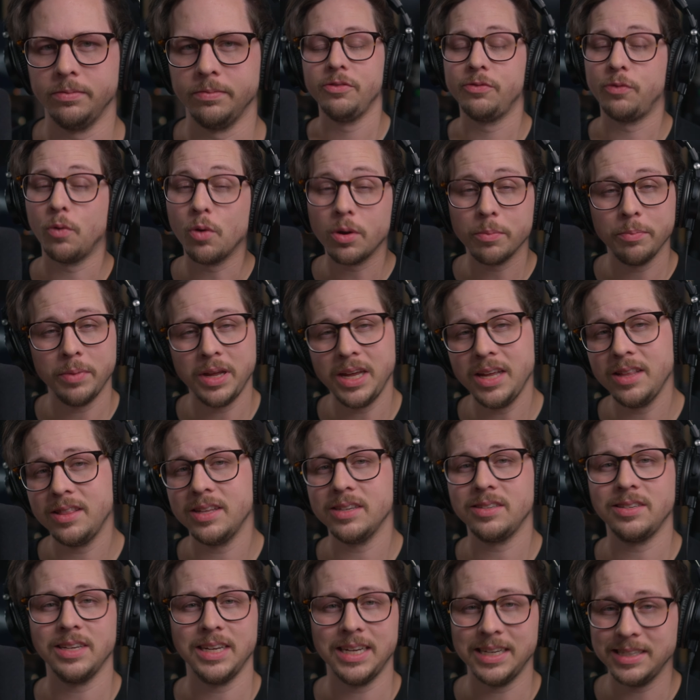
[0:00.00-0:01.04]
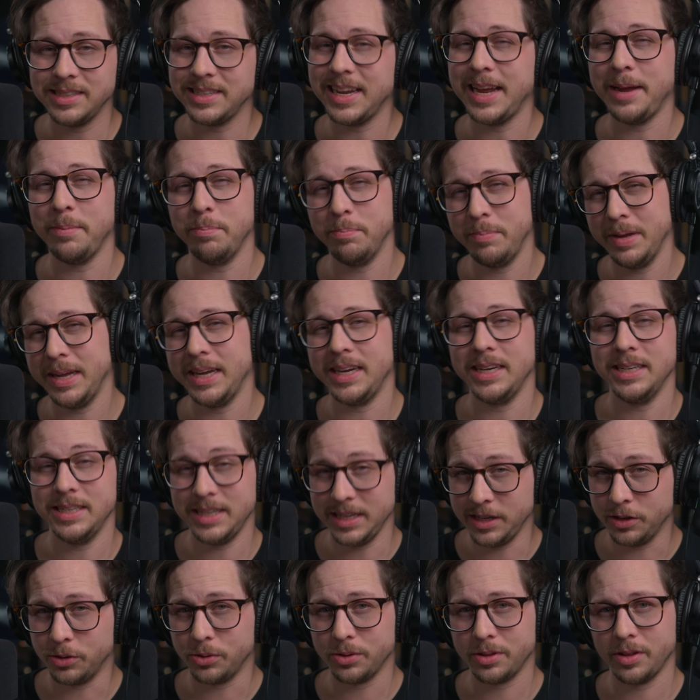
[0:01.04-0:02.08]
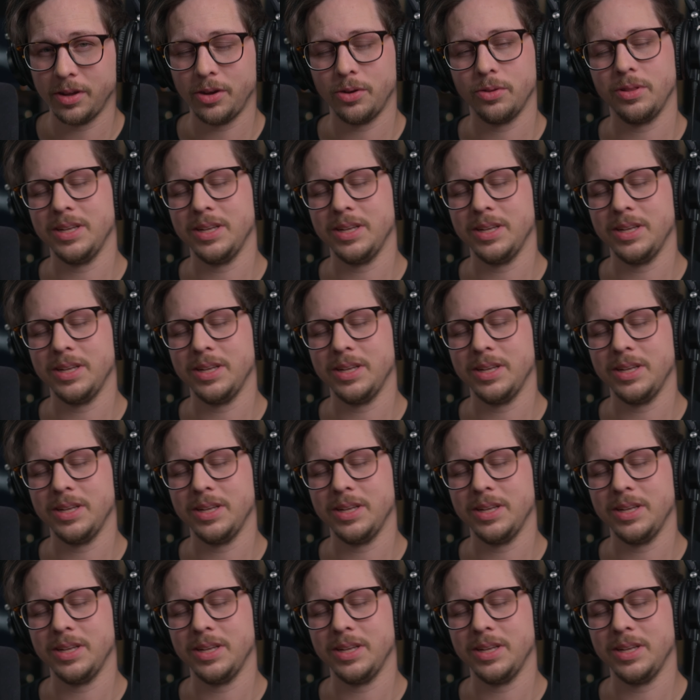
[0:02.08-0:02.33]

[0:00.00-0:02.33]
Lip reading: For me, this is a big deal though.